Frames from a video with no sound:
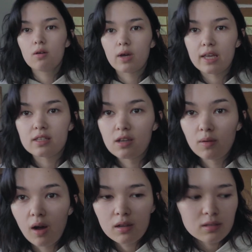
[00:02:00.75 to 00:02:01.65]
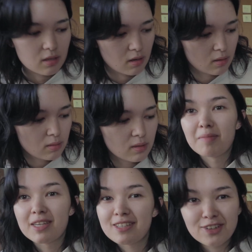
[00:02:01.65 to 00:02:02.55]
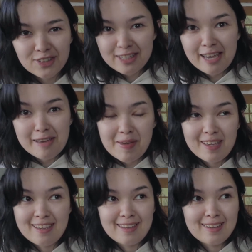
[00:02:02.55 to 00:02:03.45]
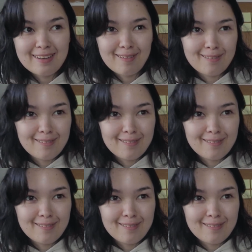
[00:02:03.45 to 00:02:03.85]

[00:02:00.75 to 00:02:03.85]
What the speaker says: Okay, so also, my stickers came in.